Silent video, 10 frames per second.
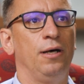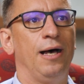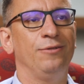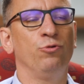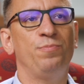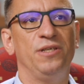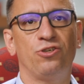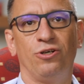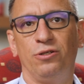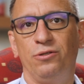I don't
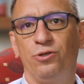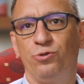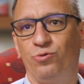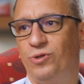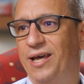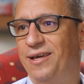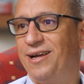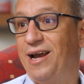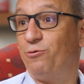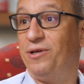picture today
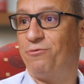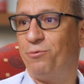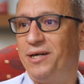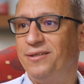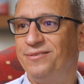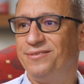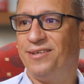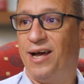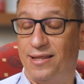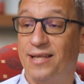cloud everywhere
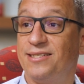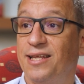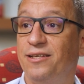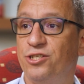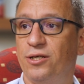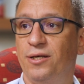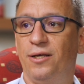at that stage